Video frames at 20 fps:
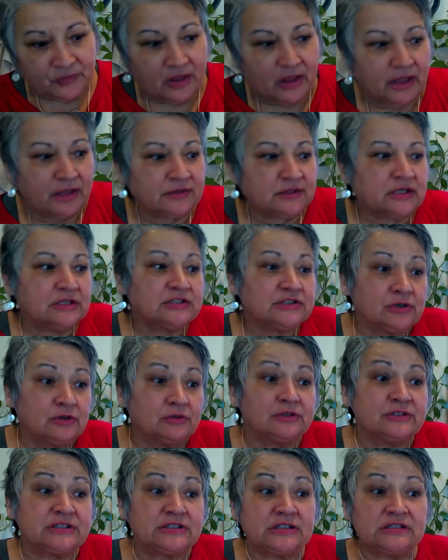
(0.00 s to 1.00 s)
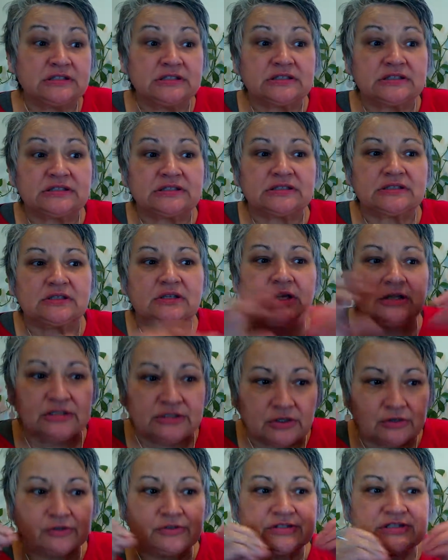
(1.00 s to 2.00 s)
And condolences
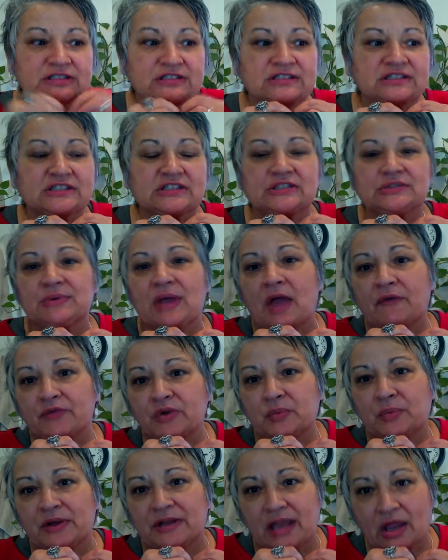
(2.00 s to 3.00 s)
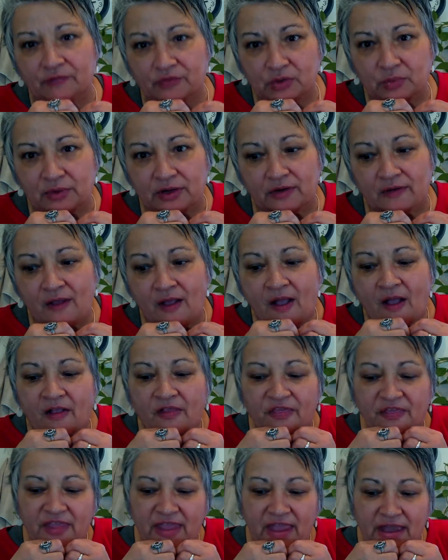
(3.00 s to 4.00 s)
to everyone everywhere
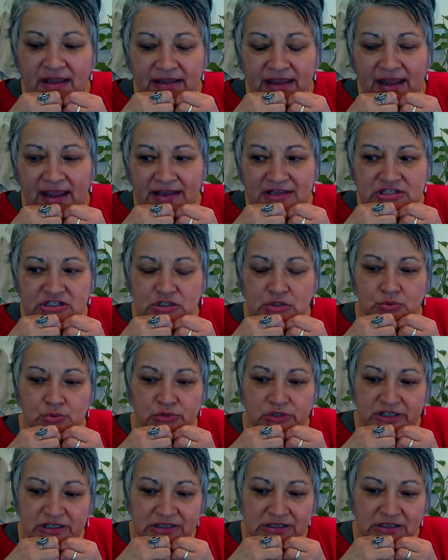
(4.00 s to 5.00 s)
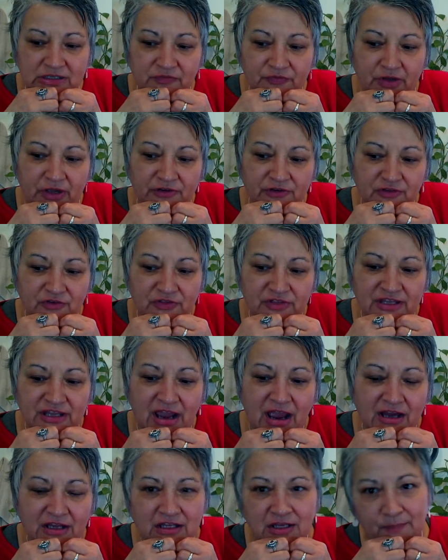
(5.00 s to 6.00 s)
that has to live under the
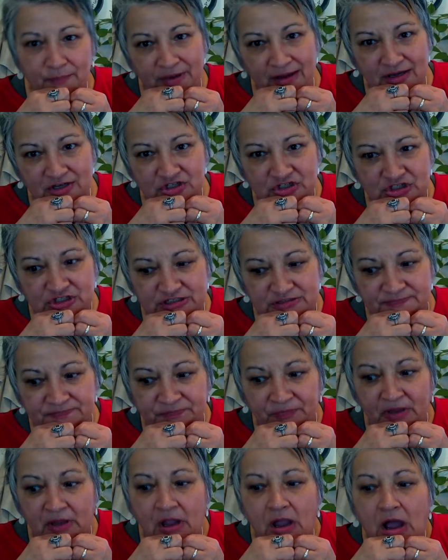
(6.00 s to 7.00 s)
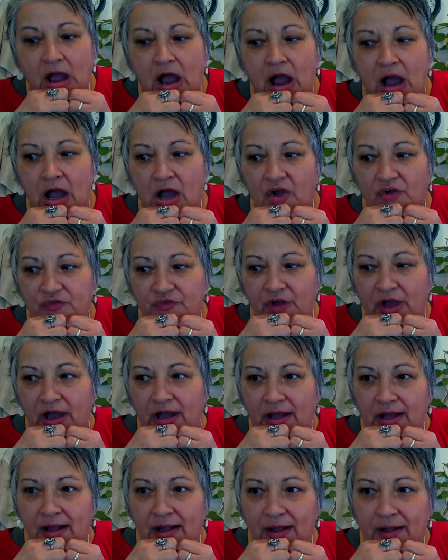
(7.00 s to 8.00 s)
occupation
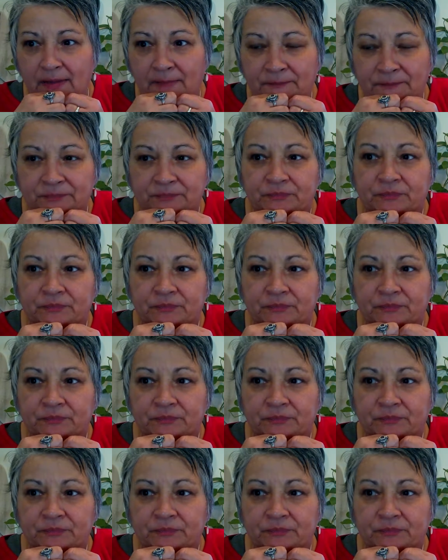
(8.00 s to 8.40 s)
of